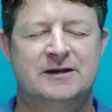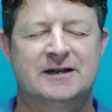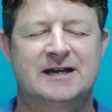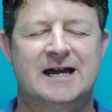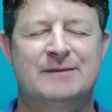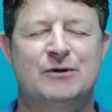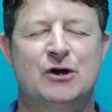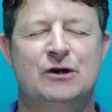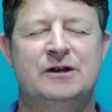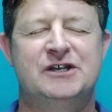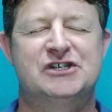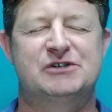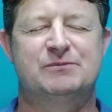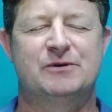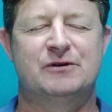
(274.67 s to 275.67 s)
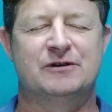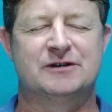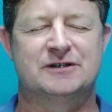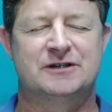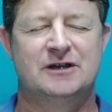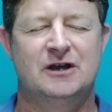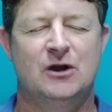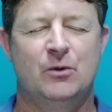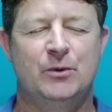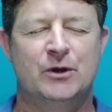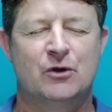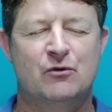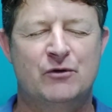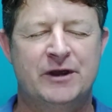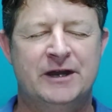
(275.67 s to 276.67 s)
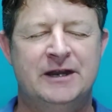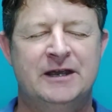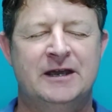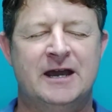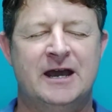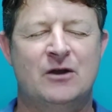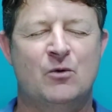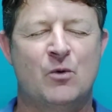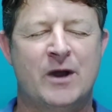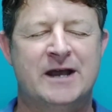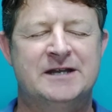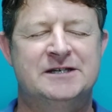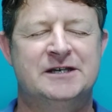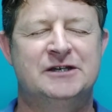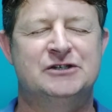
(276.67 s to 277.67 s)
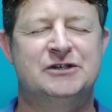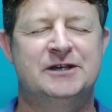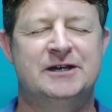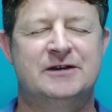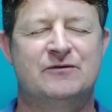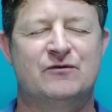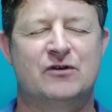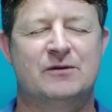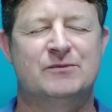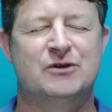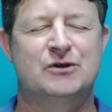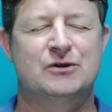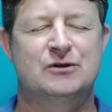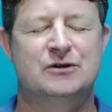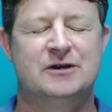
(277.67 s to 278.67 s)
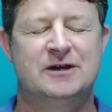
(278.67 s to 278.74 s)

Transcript: Come, Holy Spirit, we are ready and waiting to hear from you.